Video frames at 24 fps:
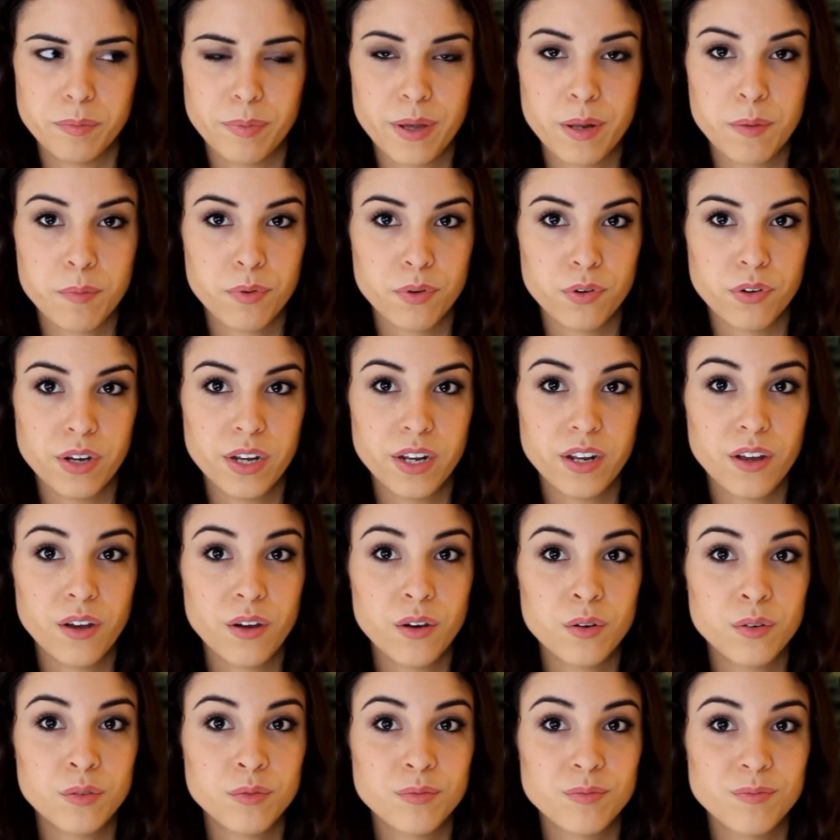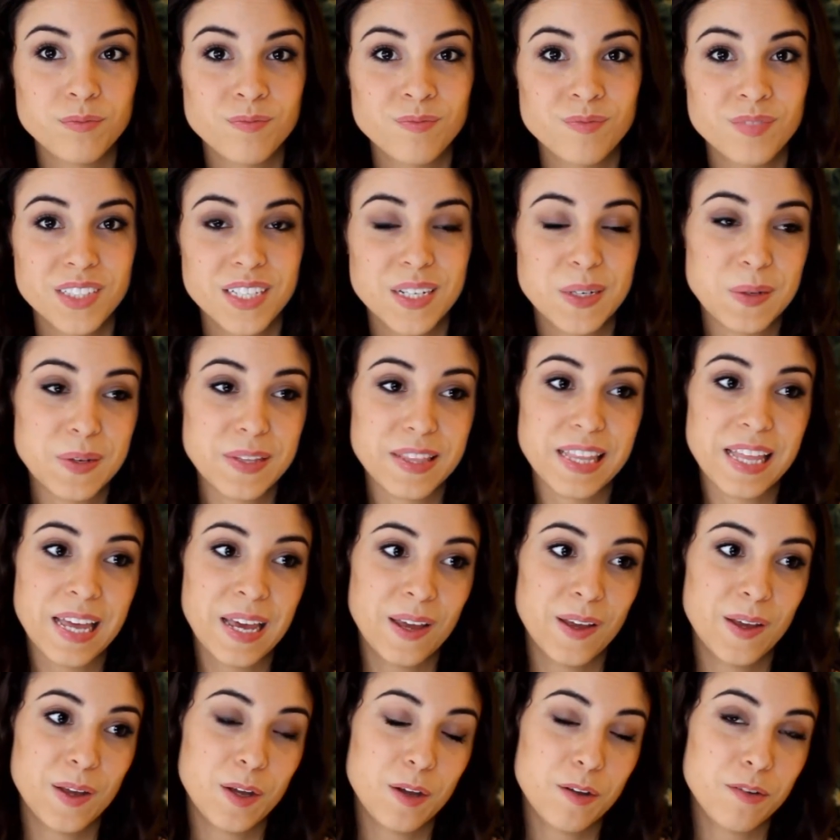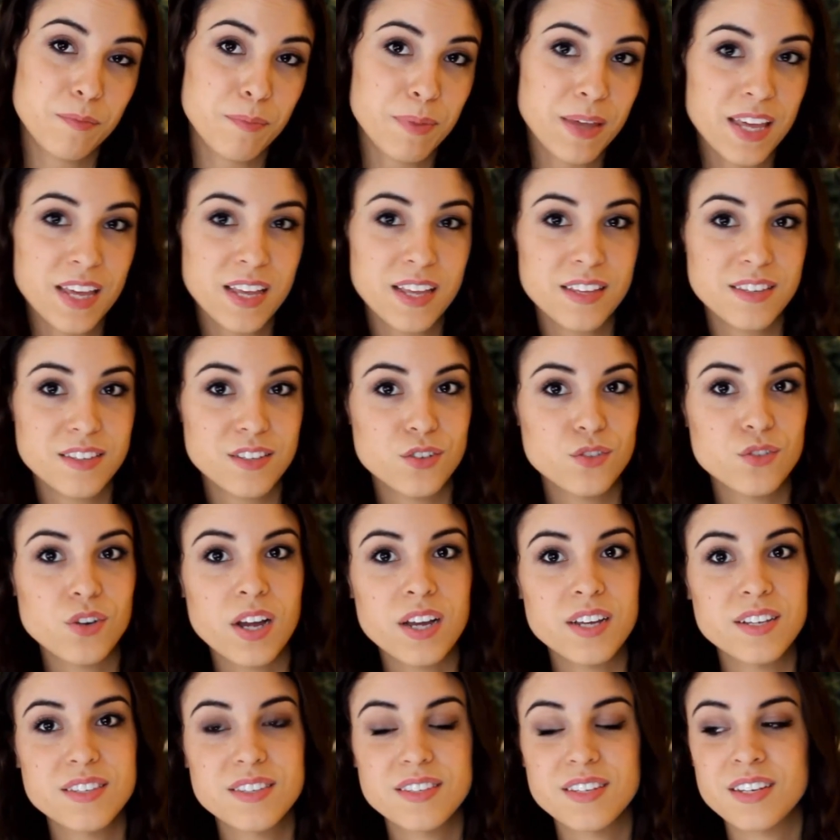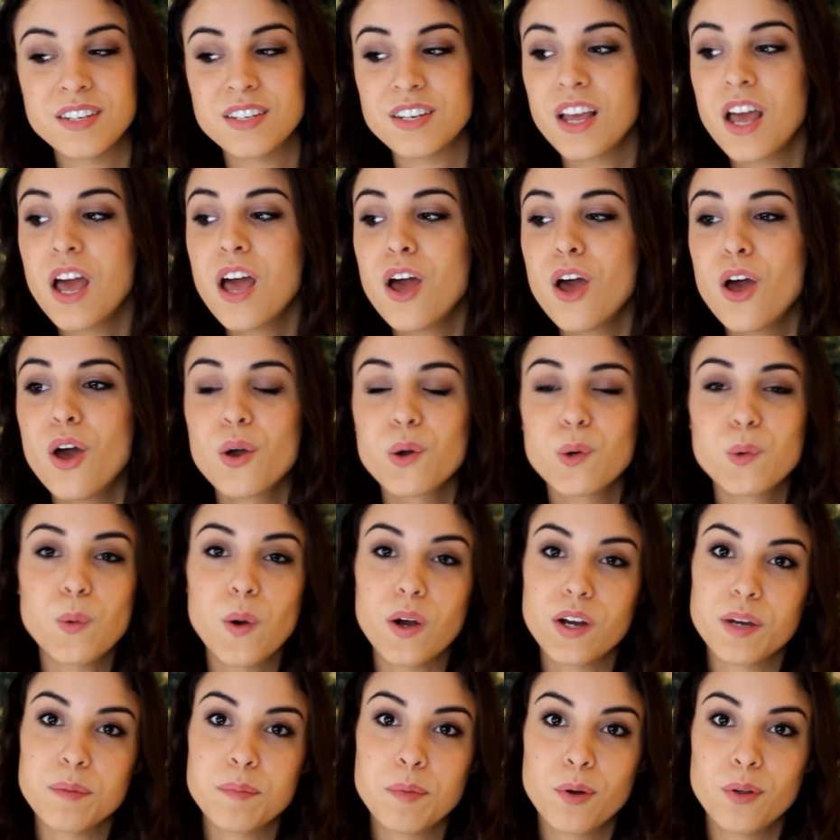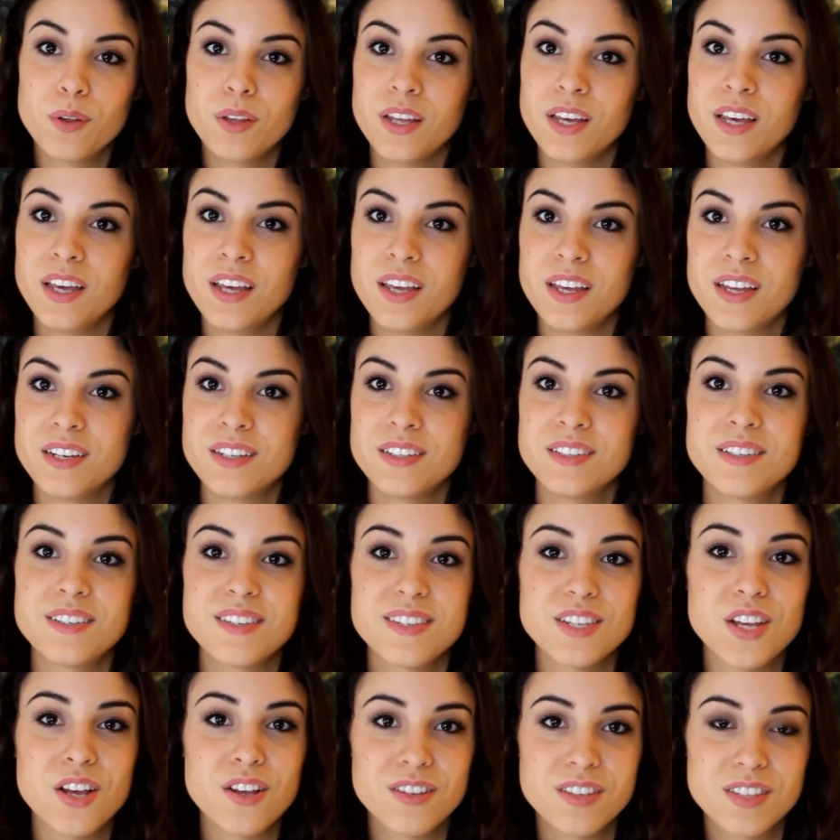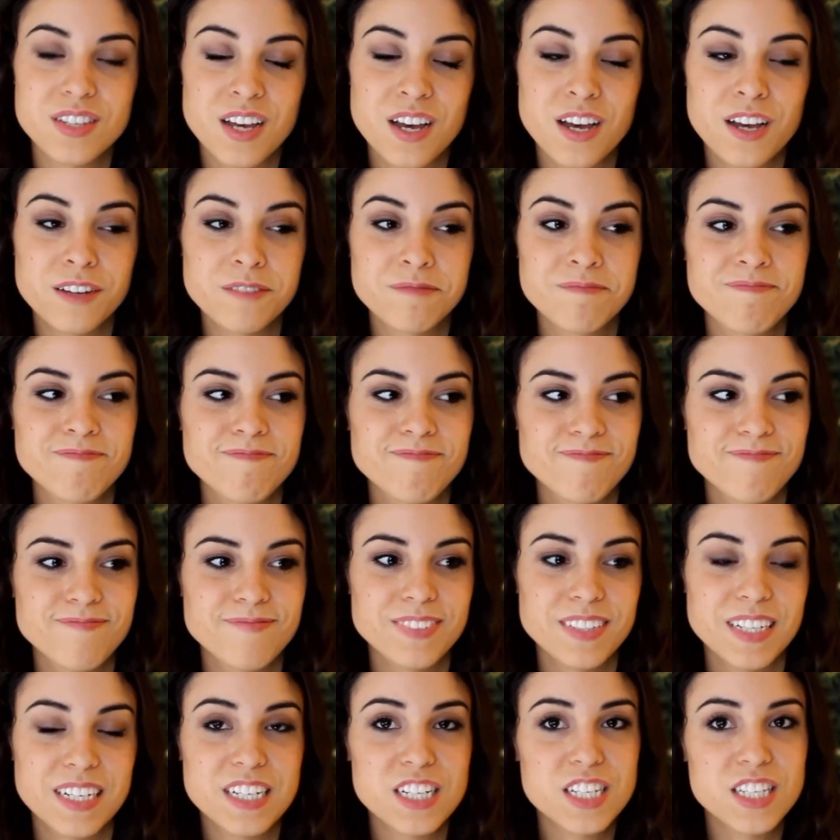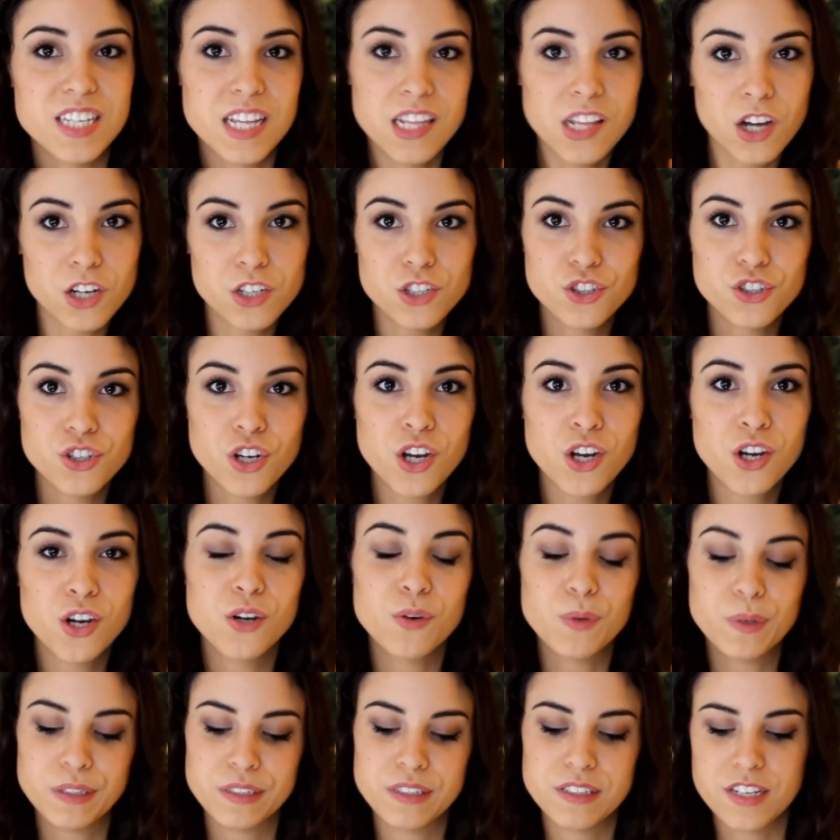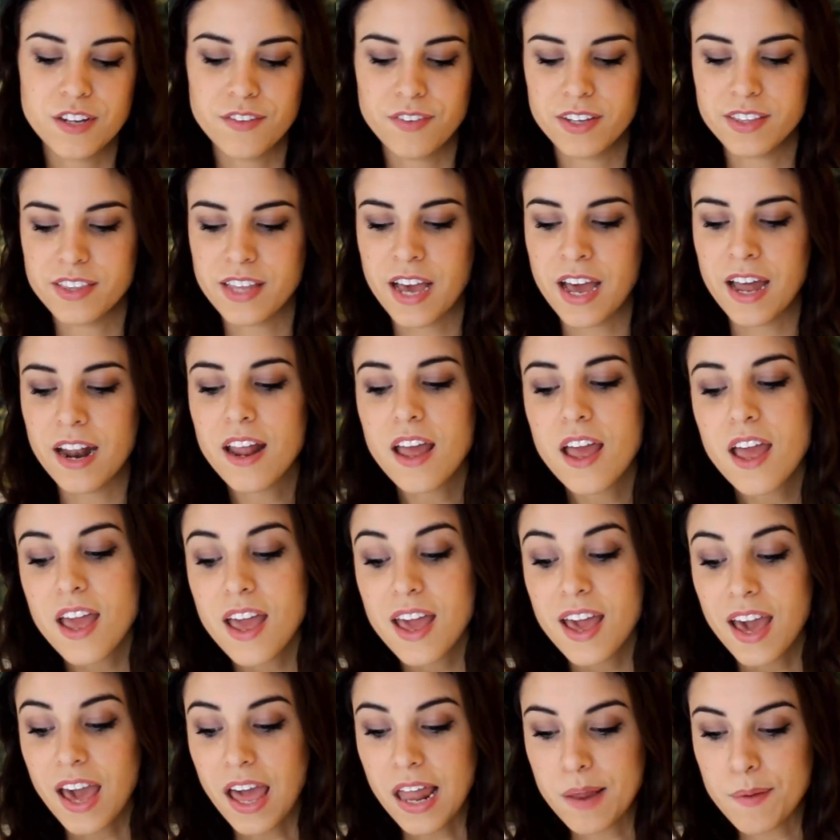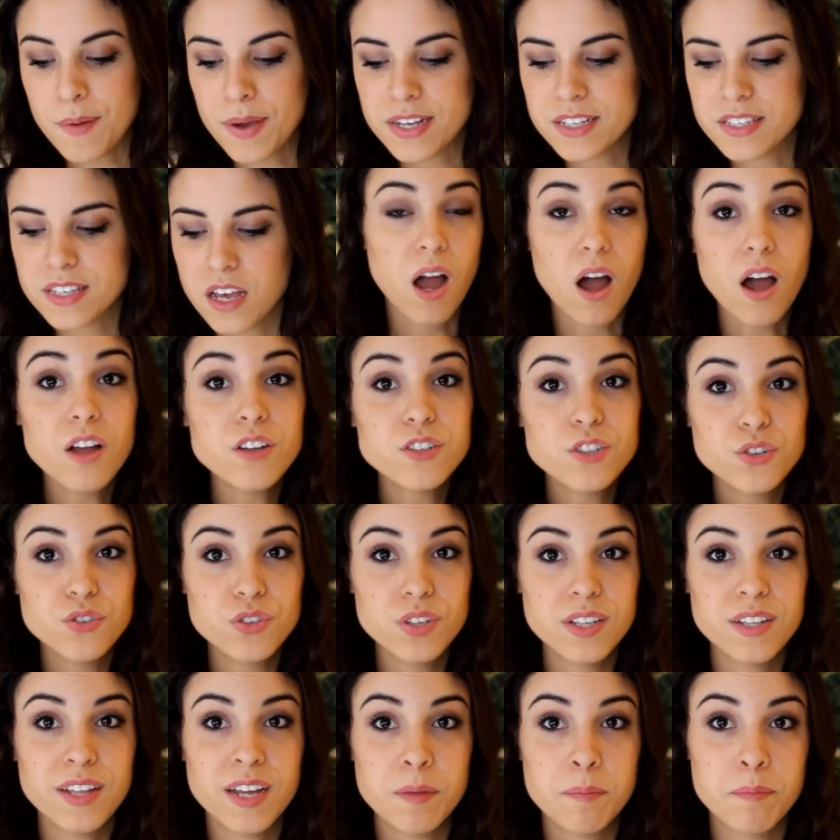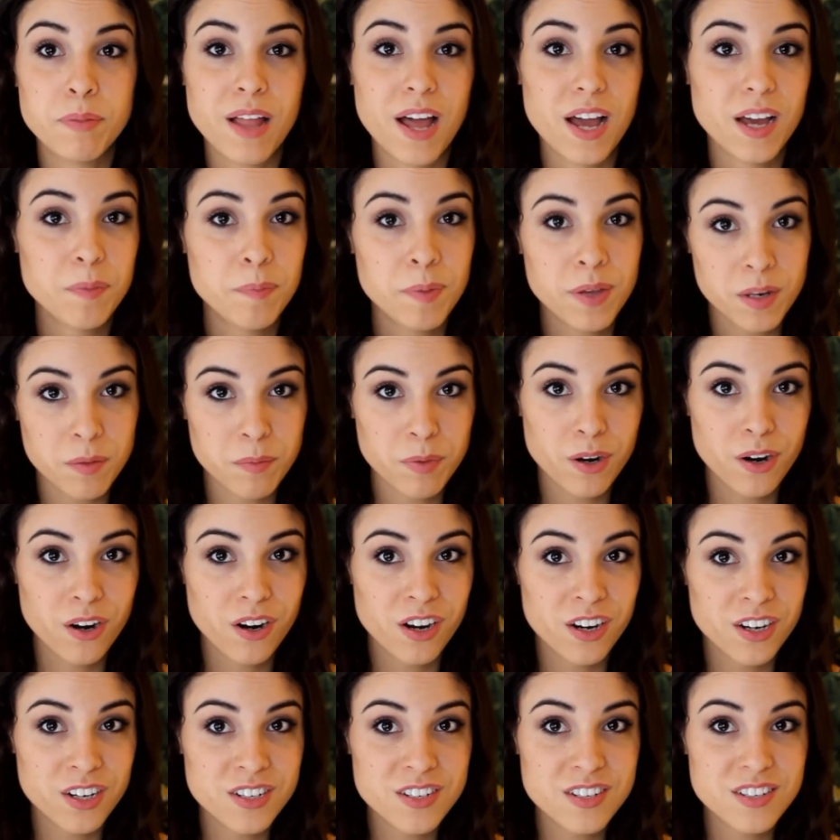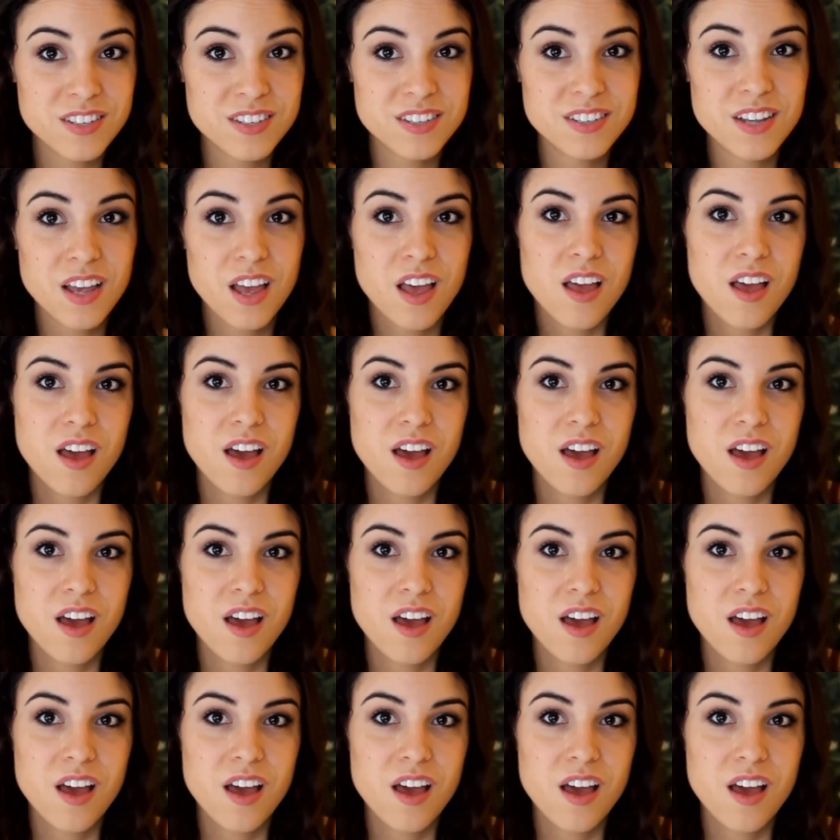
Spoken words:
bean burrito with like beans and rice and guacamole and salsa. cilantro and stuff like that. Anyways, I also really like black bean burgers